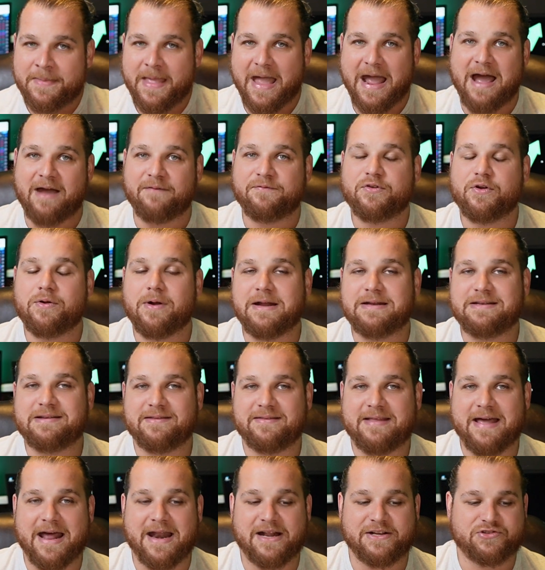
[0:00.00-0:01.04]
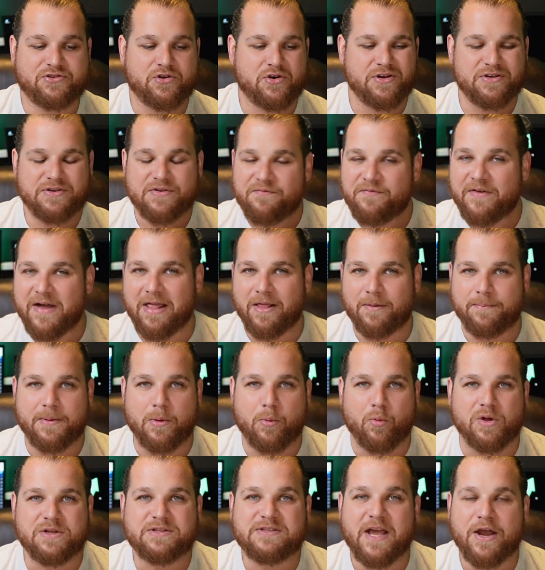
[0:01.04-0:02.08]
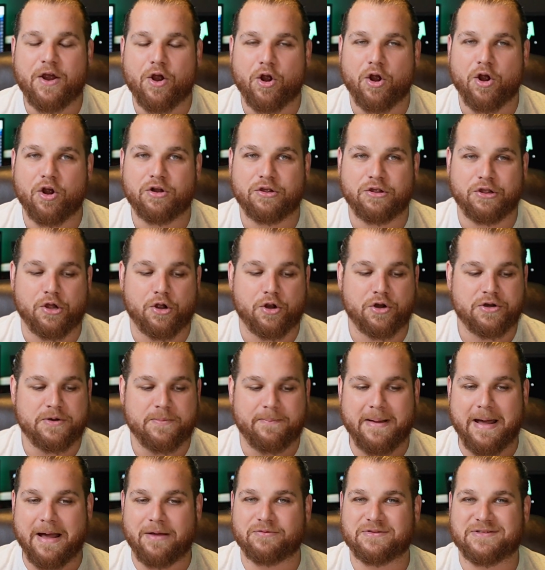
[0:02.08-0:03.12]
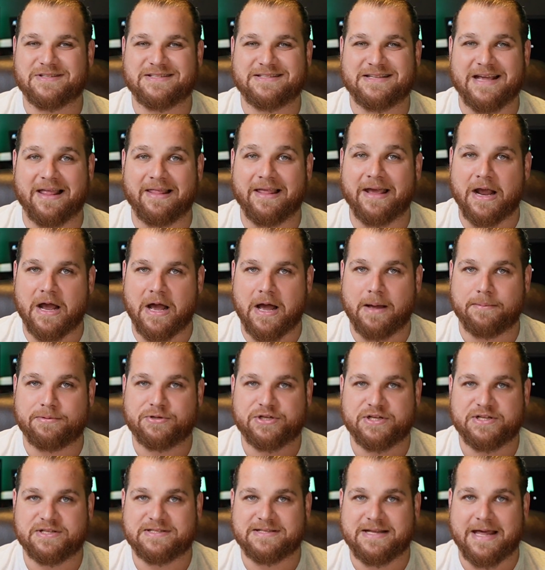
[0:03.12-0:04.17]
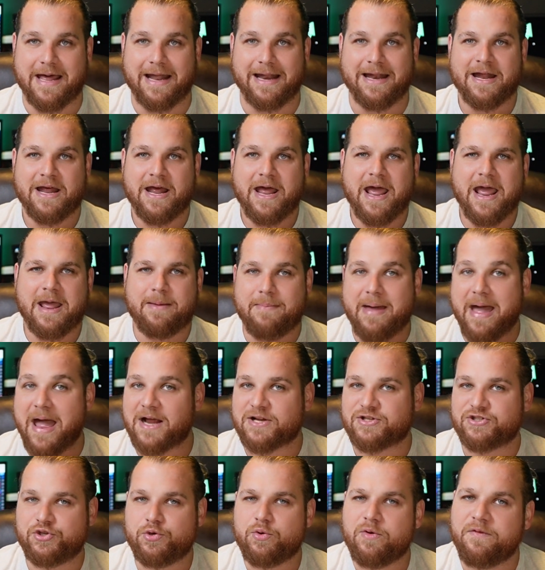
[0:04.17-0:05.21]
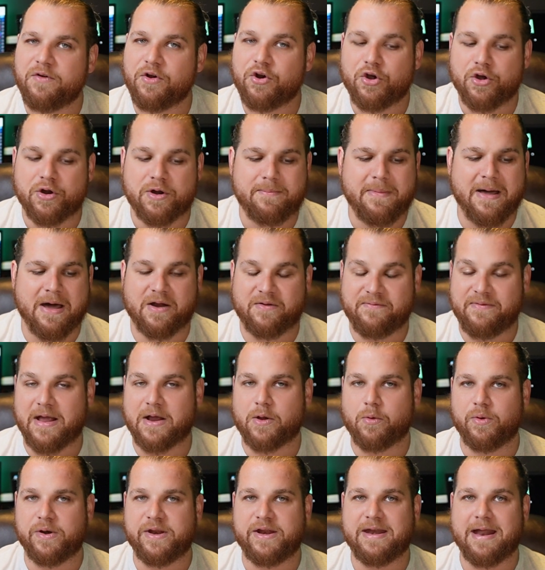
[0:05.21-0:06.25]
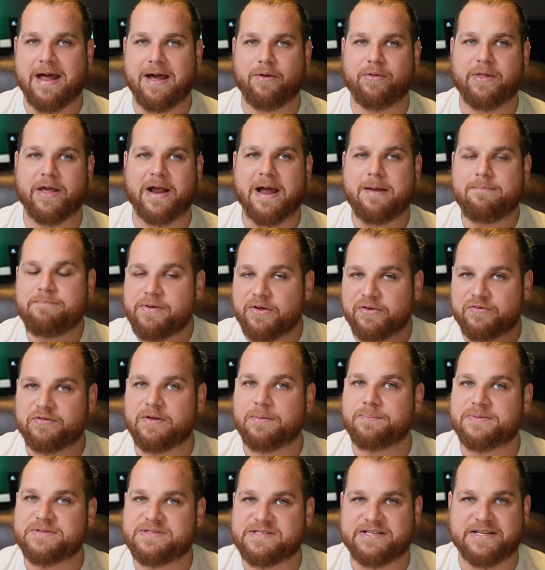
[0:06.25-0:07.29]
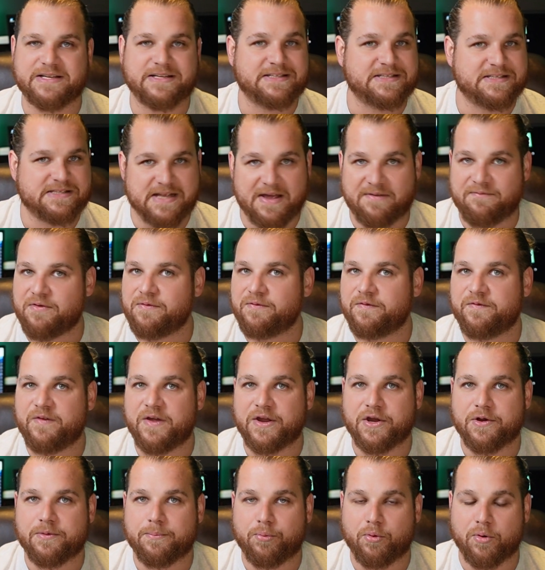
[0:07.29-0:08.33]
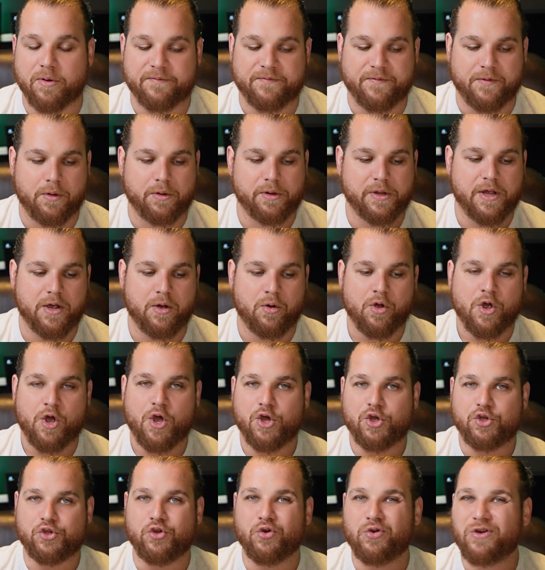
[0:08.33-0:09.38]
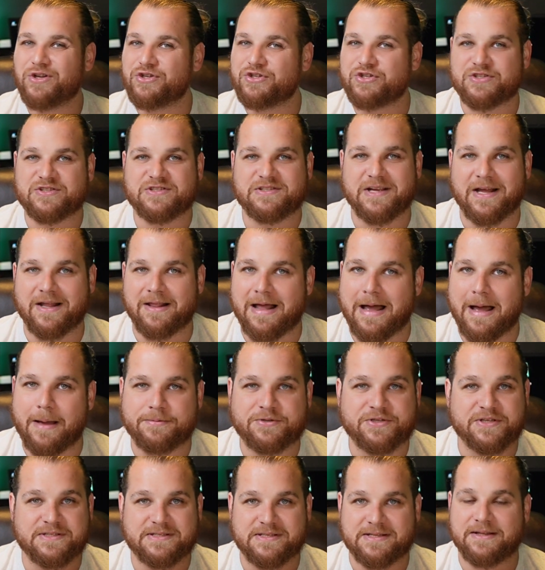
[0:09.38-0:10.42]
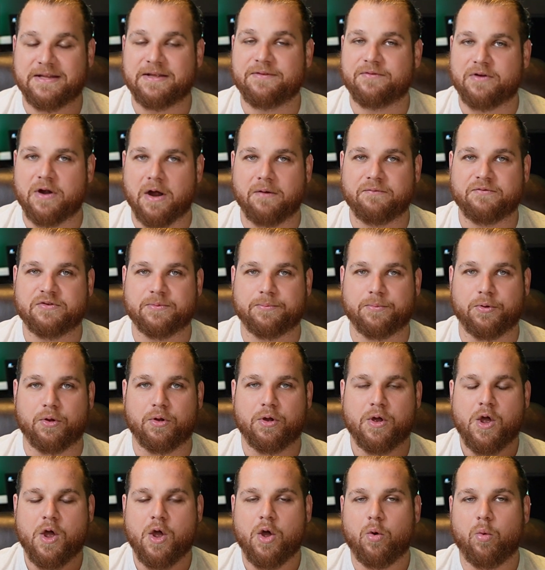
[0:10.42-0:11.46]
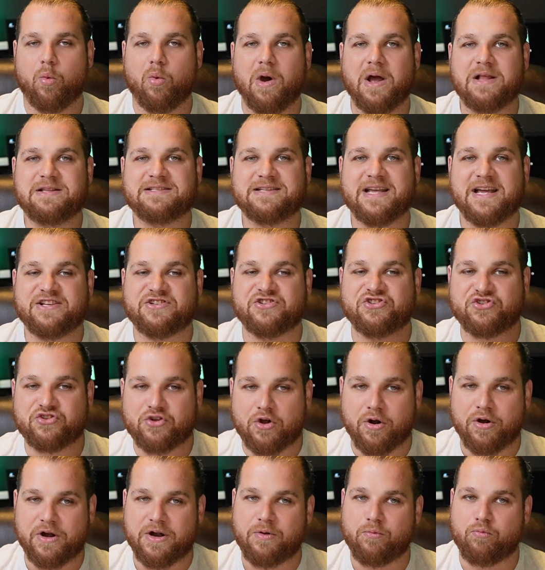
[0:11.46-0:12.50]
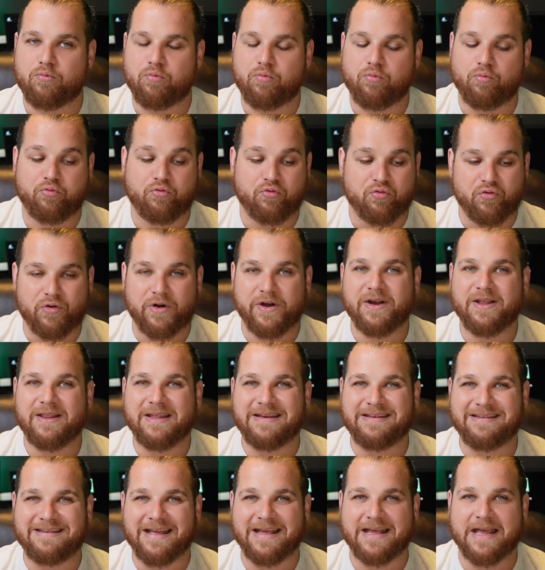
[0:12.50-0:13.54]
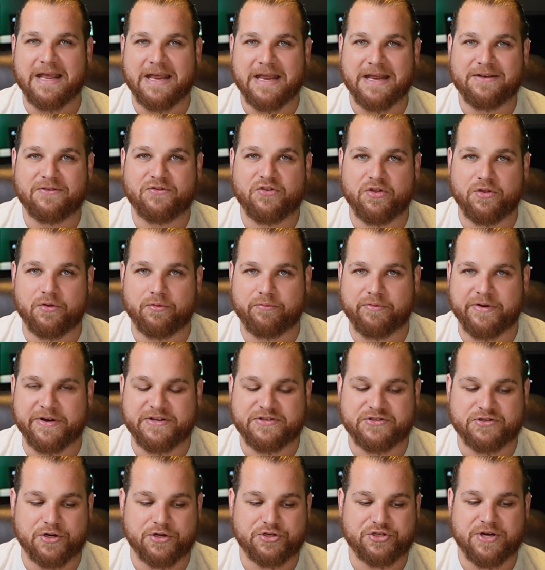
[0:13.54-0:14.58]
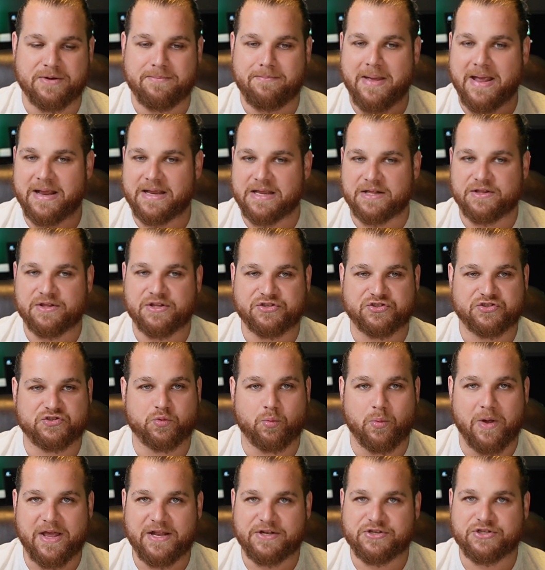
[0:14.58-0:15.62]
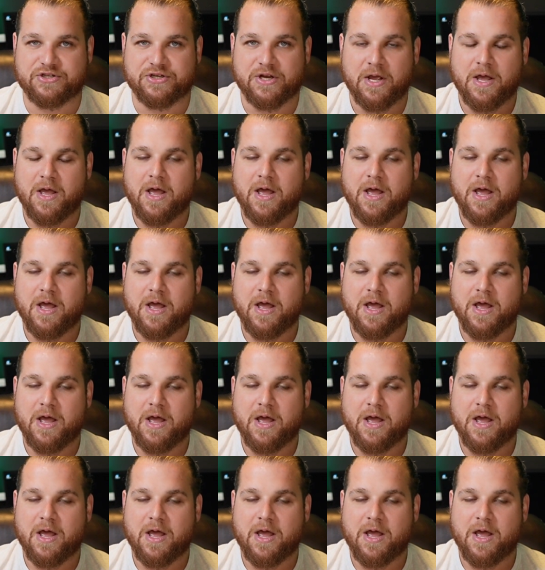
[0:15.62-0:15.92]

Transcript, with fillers: After I did that, I started developing. Once I learned about selling options that, hey, Max, you have a good amount of equity now. Like I built up a 6-7 figure portfolio. You could just sell options and live comfortable. Once I started really digging into the research and making the switch,